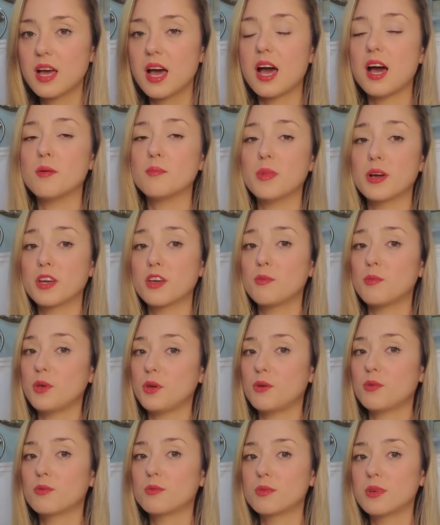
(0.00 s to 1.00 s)
a
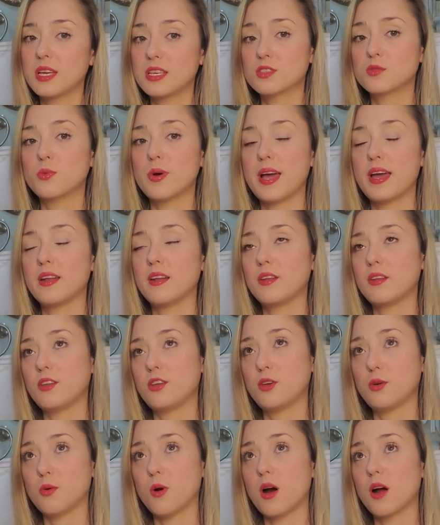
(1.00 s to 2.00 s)
commute is when
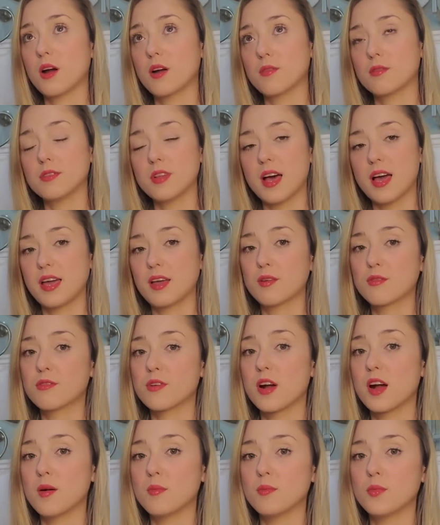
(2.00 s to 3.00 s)
you are flying
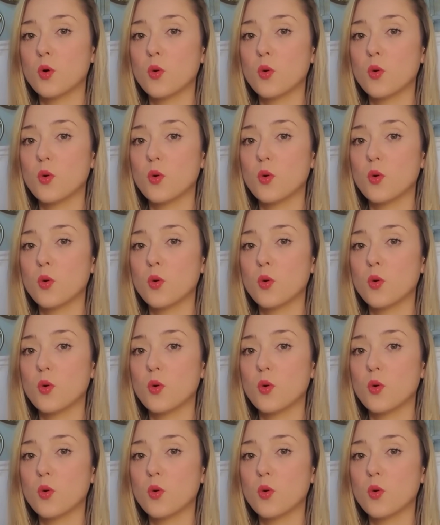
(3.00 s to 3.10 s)
from